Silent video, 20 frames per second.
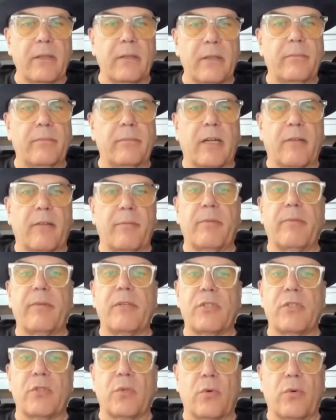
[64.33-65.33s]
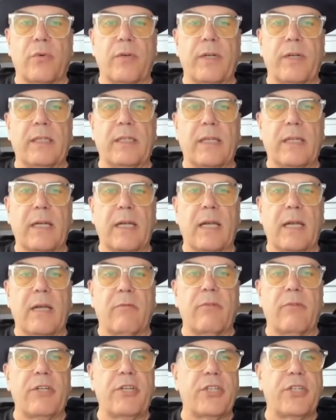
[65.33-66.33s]
them, I've been restoring,
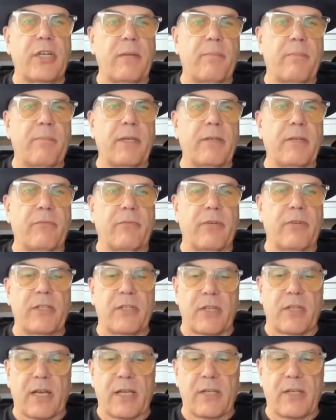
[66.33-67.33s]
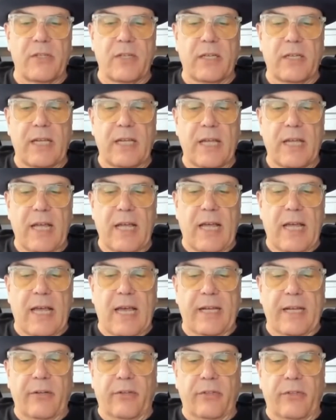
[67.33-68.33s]
reshaping, resizing, and on